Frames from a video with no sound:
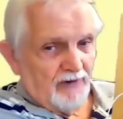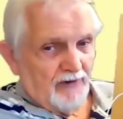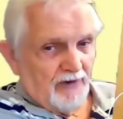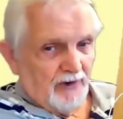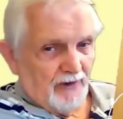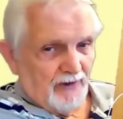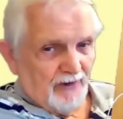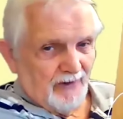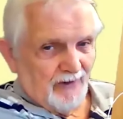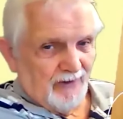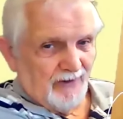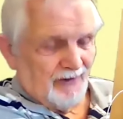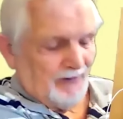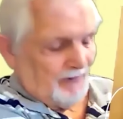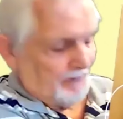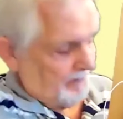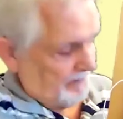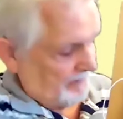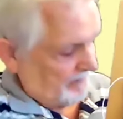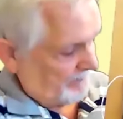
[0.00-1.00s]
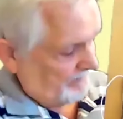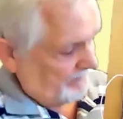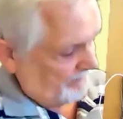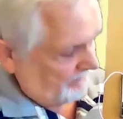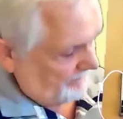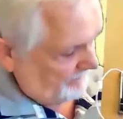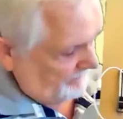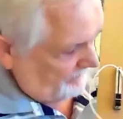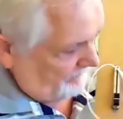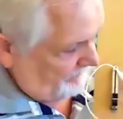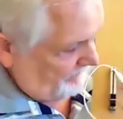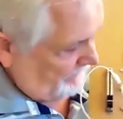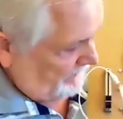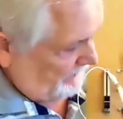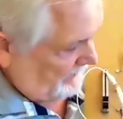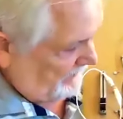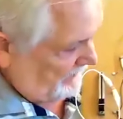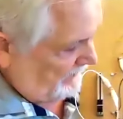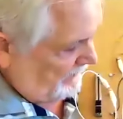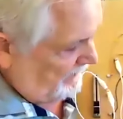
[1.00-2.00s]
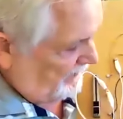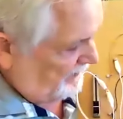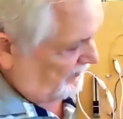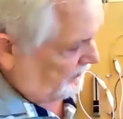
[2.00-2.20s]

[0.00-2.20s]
to this